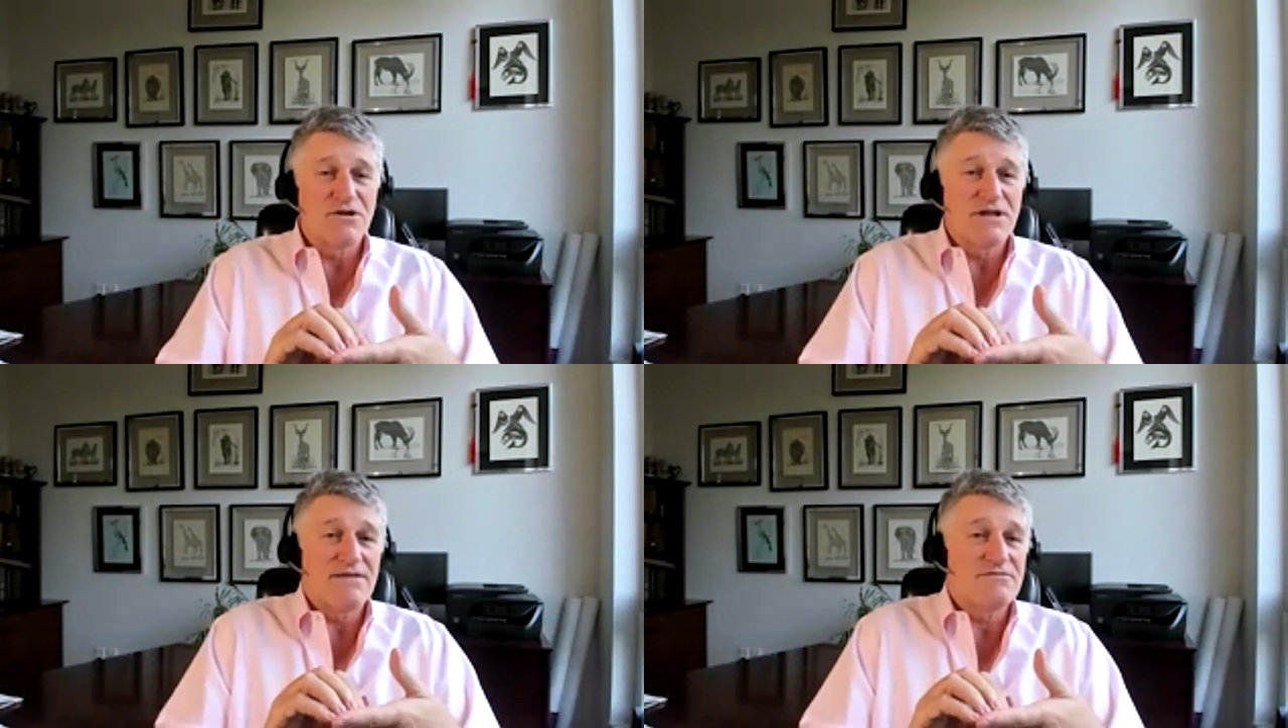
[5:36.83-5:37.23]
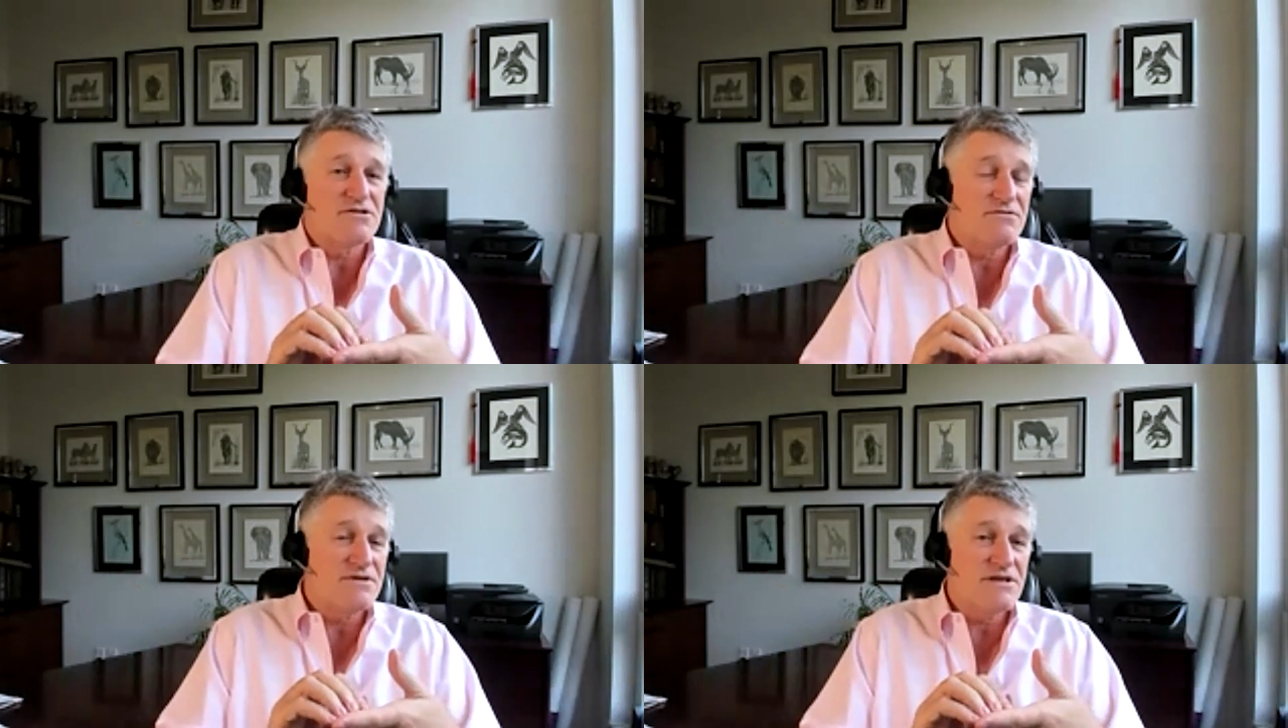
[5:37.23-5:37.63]
We'll have
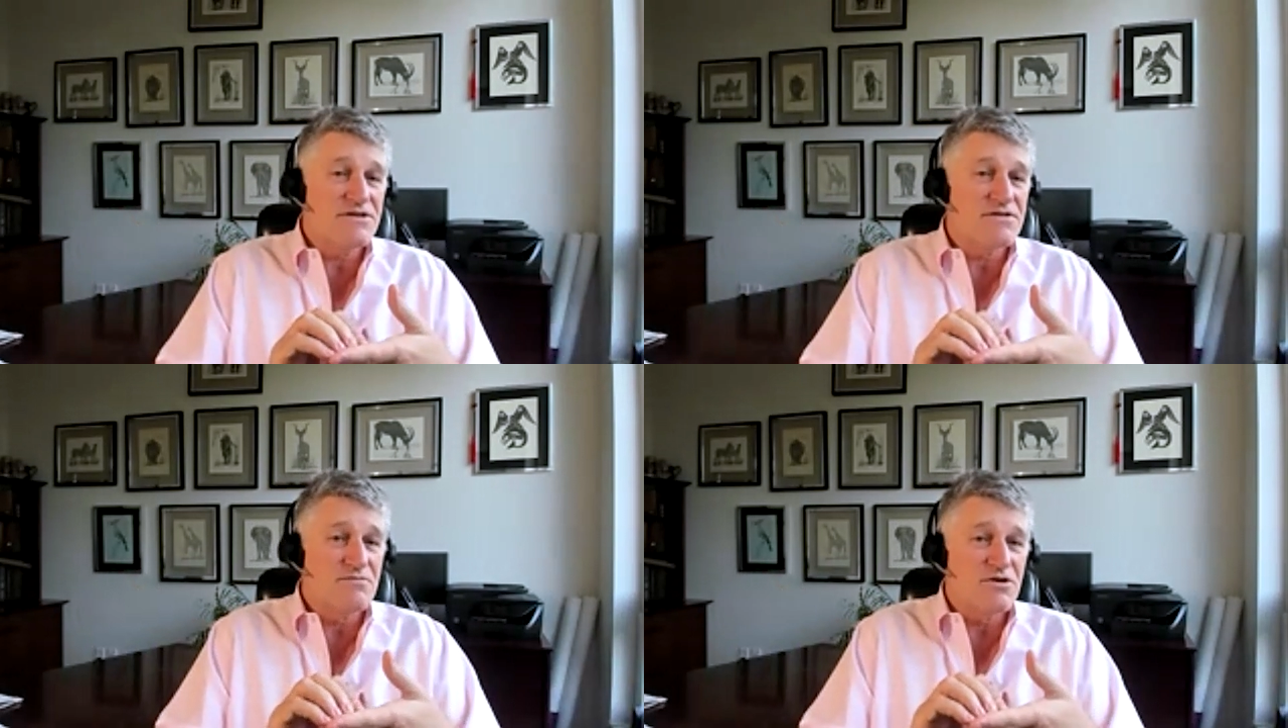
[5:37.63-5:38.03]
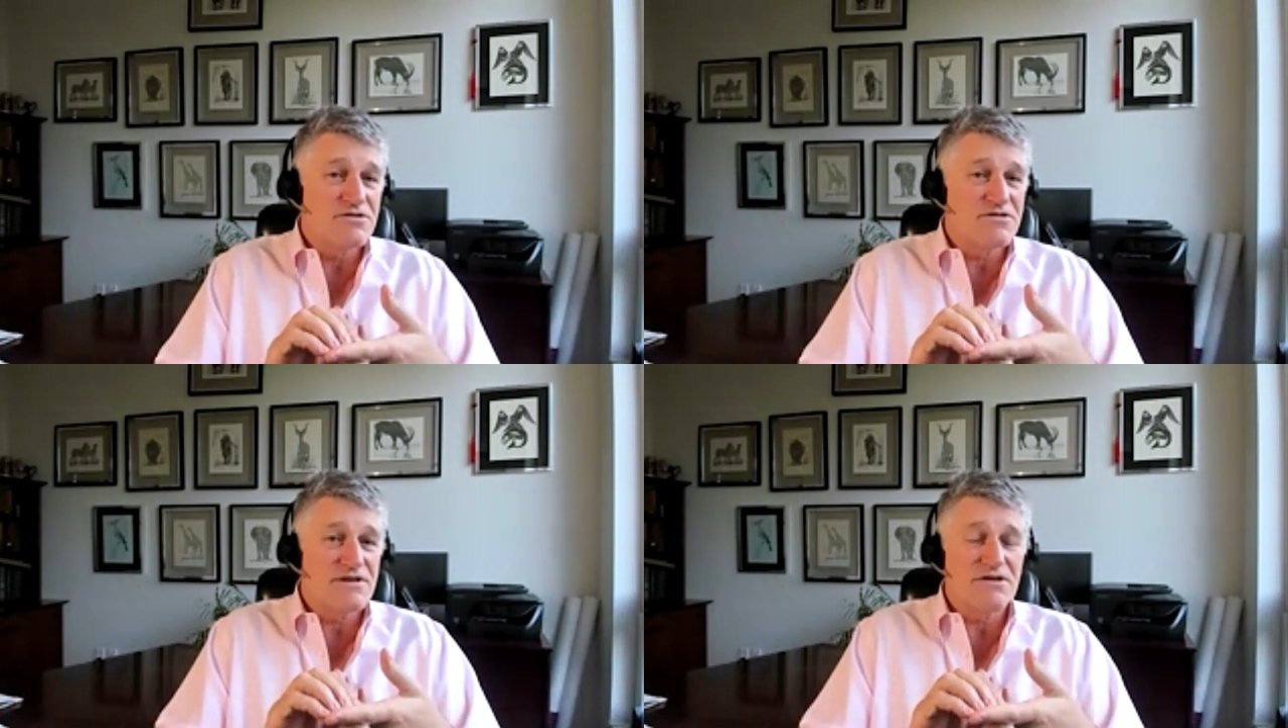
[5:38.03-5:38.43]
2 years of
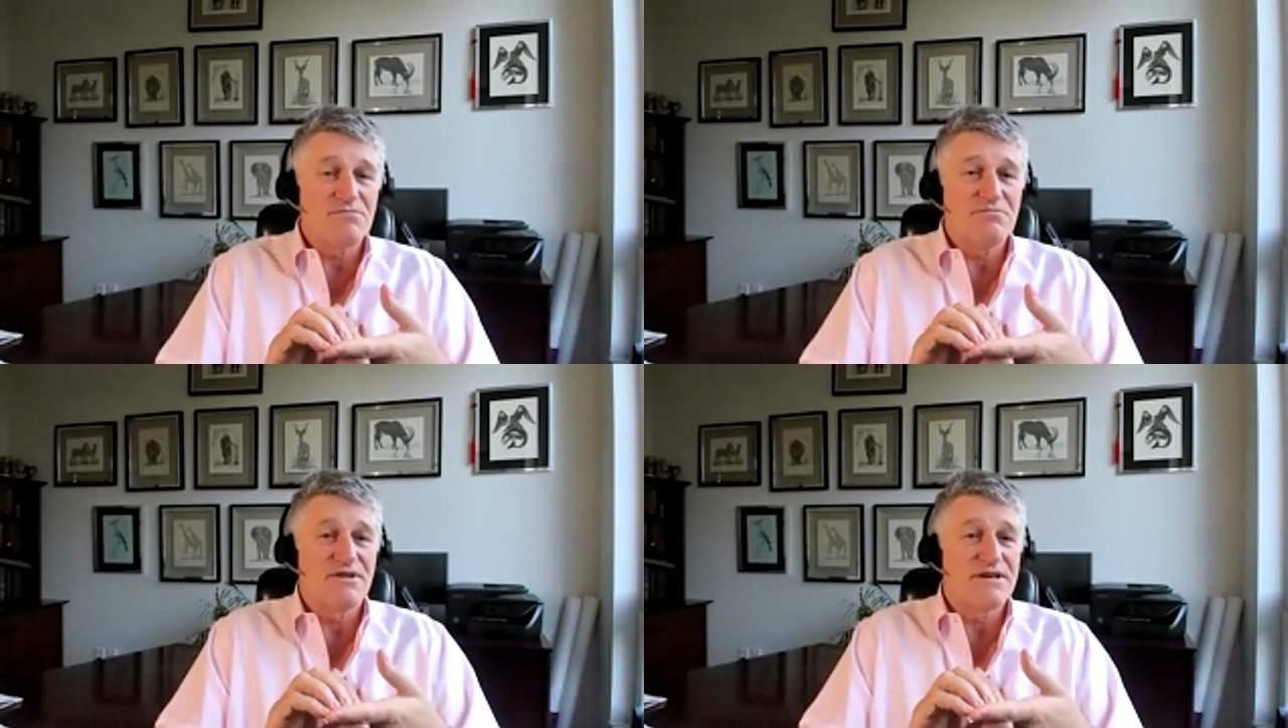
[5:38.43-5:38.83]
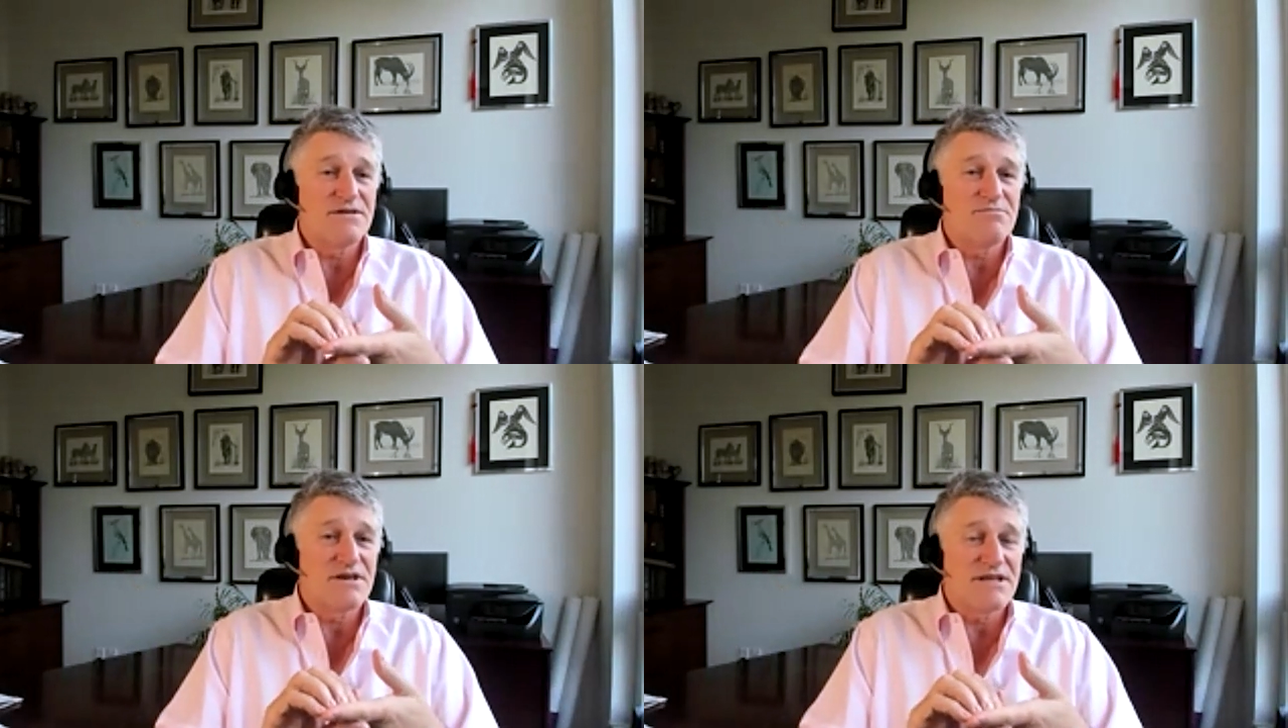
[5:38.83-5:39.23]
monitoring
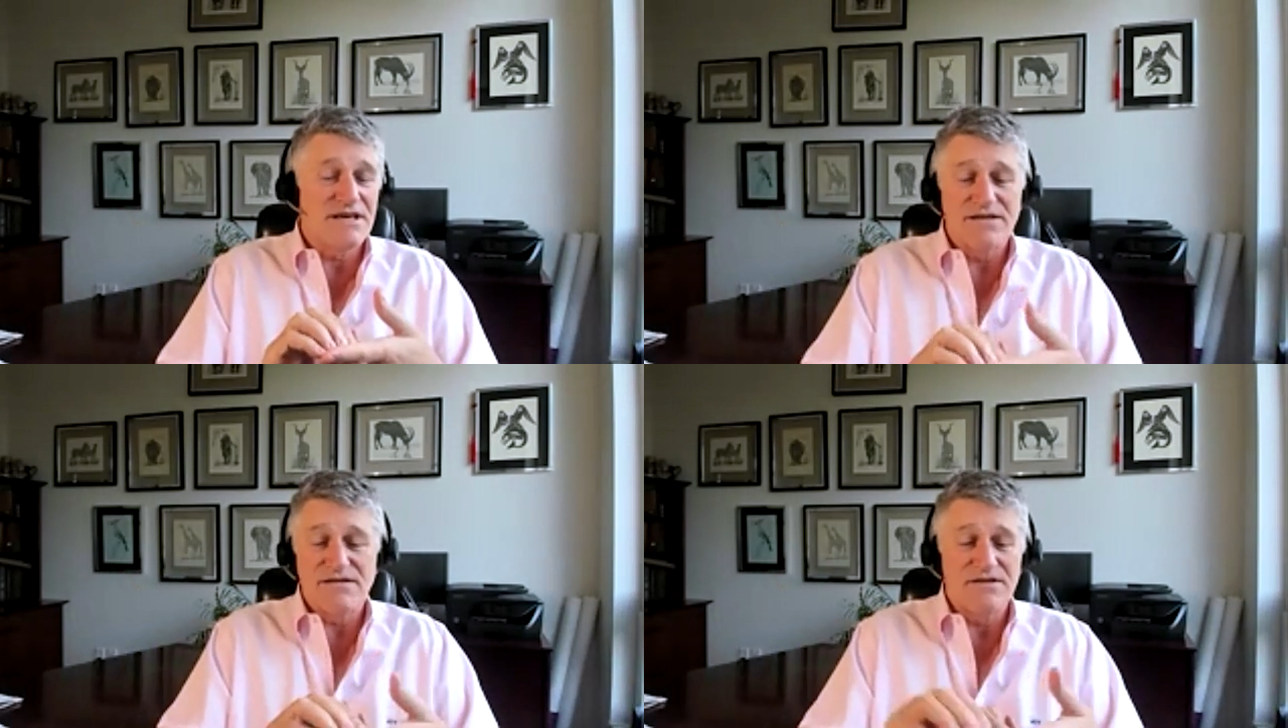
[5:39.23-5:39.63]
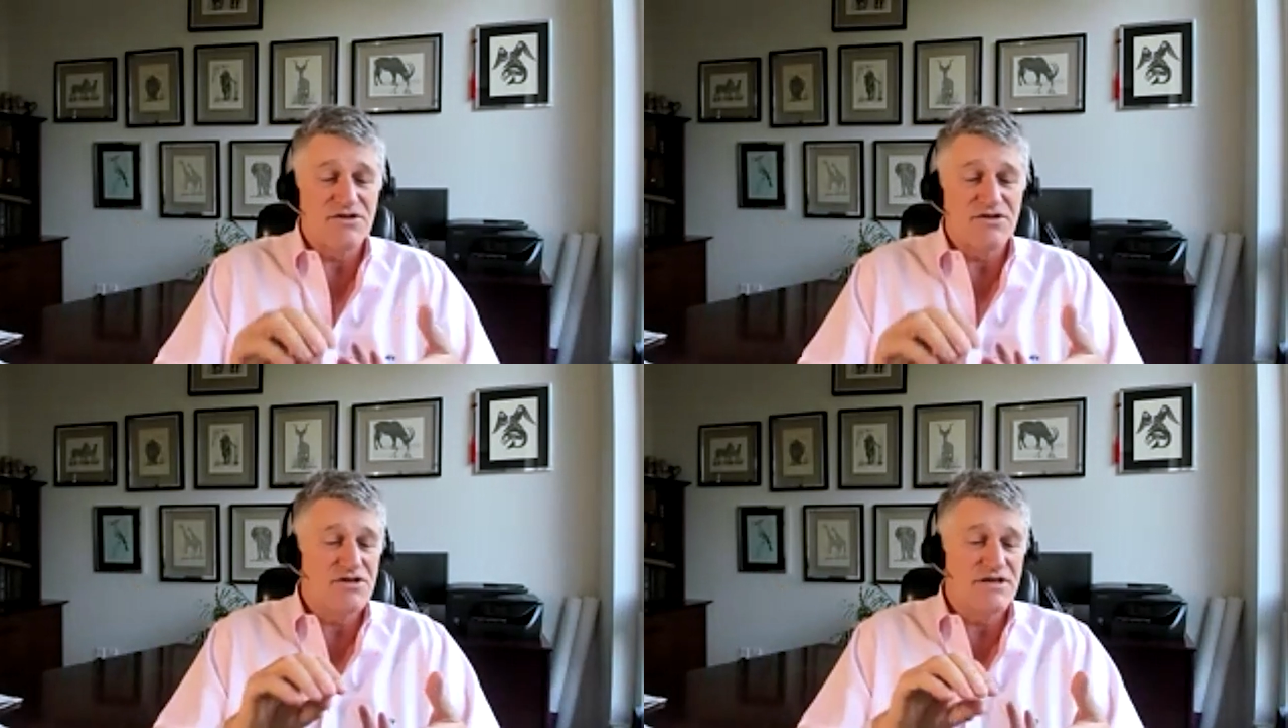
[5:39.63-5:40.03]
completed by the end of
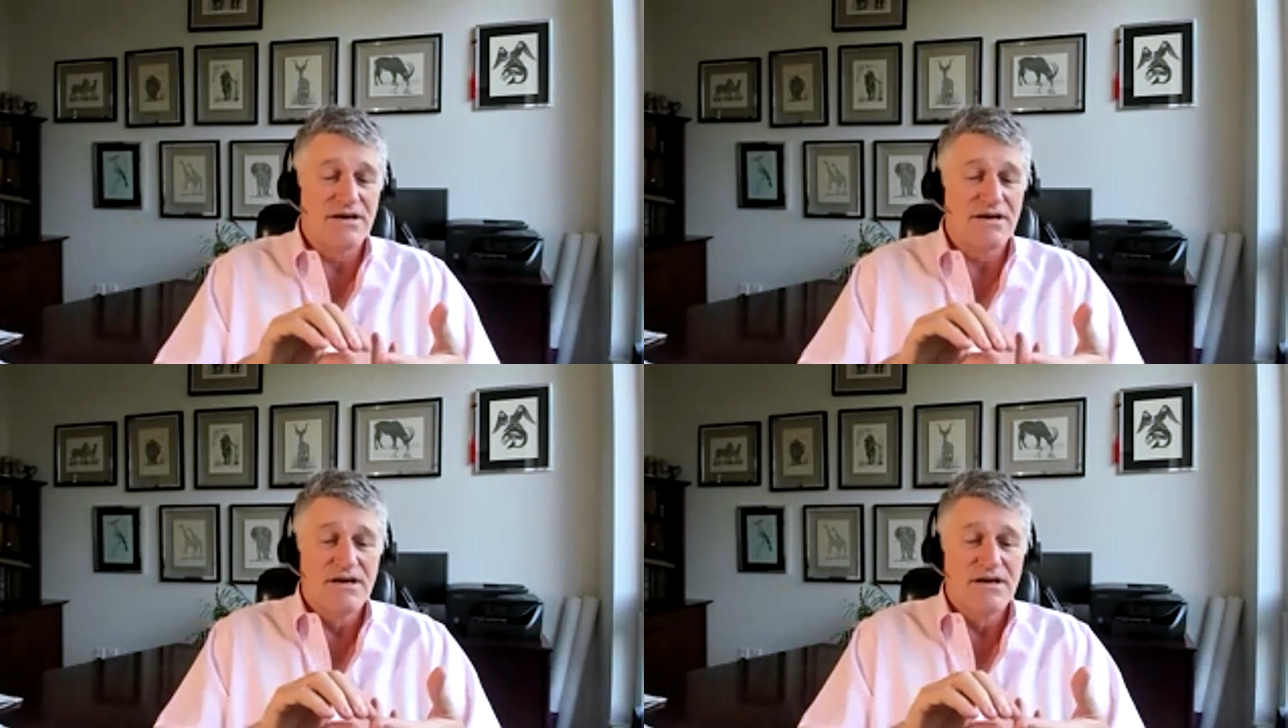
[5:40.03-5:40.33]
this year.